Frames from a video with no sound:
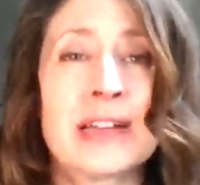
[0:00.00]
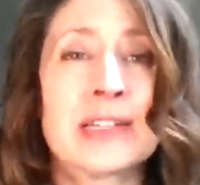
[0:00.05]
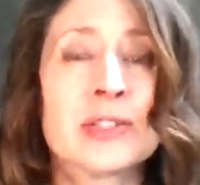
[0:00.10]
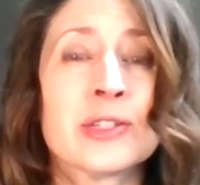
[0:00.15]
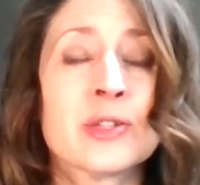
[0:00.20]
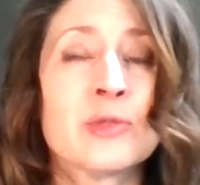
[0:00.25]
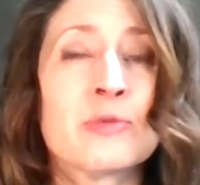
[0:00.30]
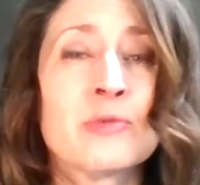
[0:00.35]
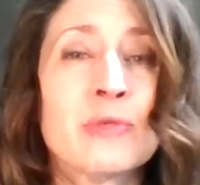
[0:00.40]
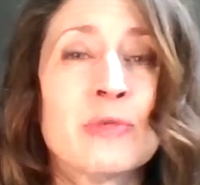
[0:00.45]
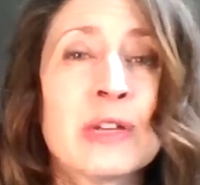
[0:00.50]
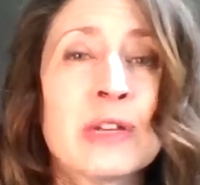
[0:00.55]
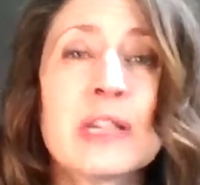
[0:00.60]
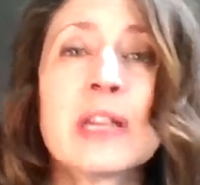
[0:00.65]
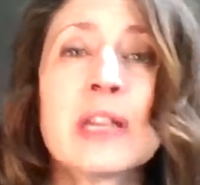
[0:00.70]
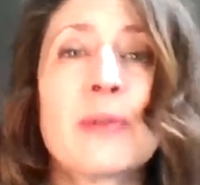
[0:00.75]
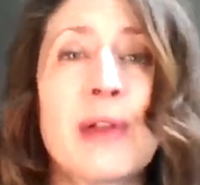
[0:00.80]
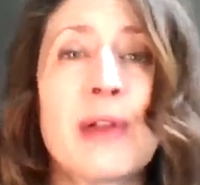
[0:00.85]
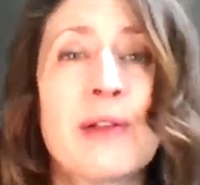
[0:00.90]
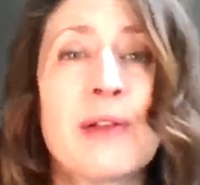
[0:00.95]
It's a really
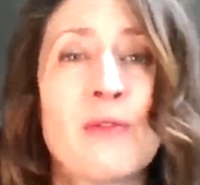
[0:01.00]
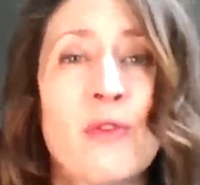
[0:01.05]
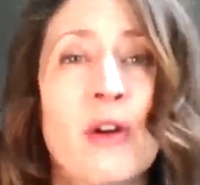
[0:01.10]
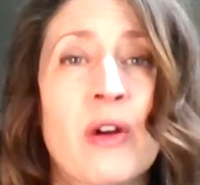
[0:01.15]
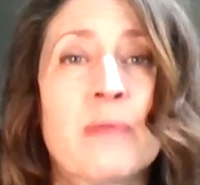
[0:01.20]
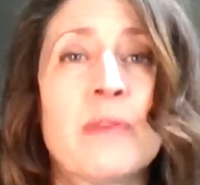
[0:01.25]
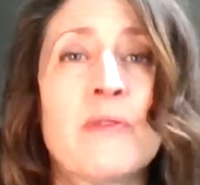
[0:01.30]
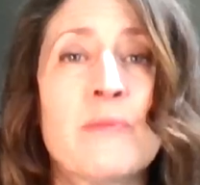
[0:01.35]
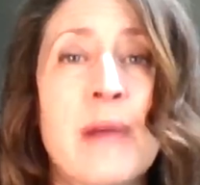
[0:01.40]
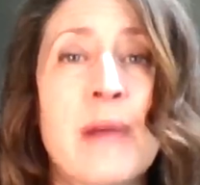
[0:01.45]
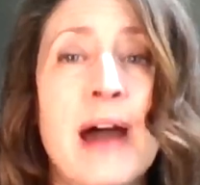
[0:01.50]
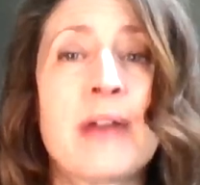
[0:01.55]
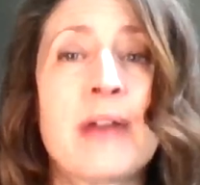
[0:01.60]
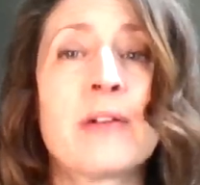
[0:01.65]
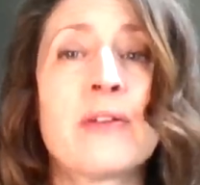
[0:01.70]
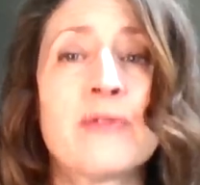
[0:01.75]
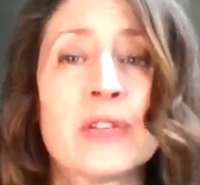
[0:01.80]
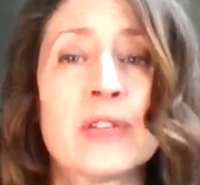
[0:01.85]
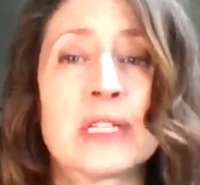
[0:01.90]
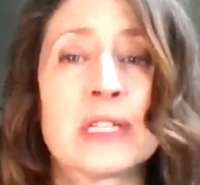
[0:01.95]
great form of
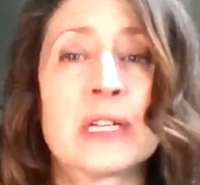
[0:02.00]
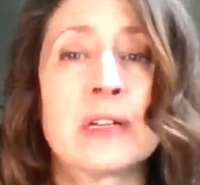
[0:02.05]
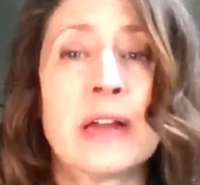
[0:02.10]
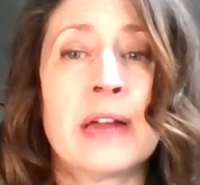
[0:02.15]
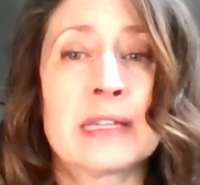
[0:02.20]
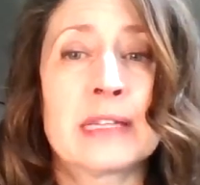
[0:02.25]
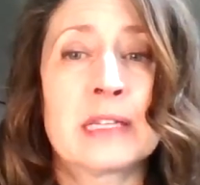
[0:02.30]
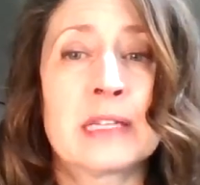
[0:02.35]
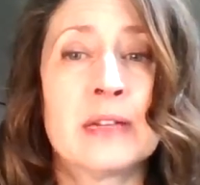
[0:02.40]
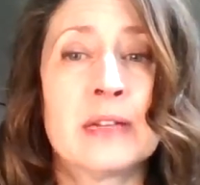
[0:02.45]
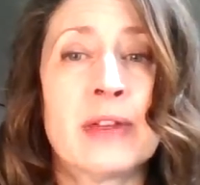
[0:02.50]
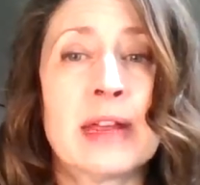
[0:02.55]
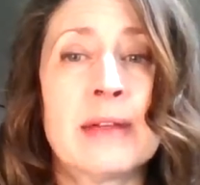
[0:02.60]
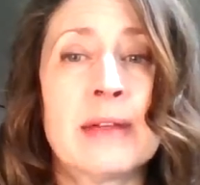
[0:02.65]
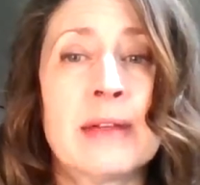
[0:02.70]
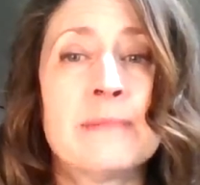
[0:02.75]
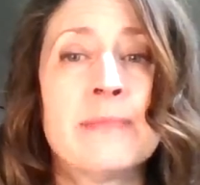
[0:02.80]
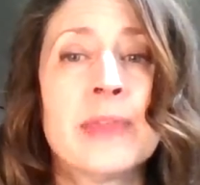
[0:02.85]
moderate physical activity.